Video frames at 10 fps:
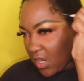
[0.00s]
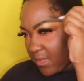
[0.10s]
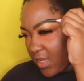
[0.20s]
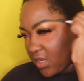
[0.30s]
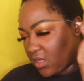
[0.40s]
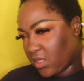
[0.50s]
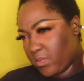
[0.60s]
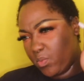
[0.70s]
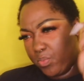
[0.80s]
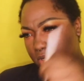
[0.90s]
I'm not gonna
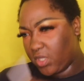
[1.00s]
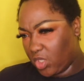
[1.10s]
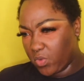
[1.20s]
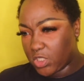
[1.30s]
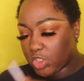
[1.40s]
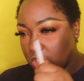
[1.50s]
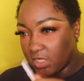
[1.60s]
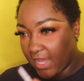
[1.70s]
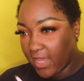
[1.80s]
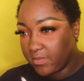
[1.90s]
let me bully you into your
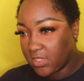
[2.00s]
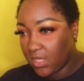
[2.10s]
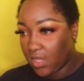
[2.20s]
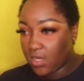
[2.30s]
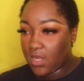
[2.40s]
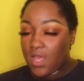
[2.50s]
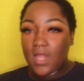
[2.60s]
games again.